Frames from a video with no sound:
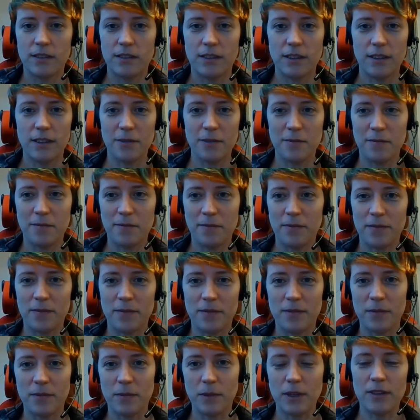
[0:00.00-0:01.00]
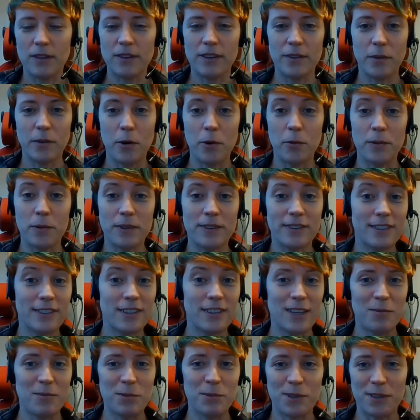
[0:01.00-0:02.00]
Yeah. Well, there are always
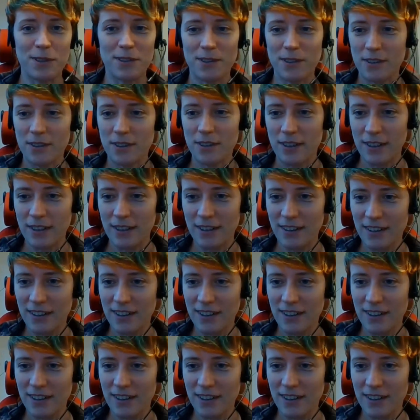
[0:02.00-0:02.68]
exceptions, aren't there?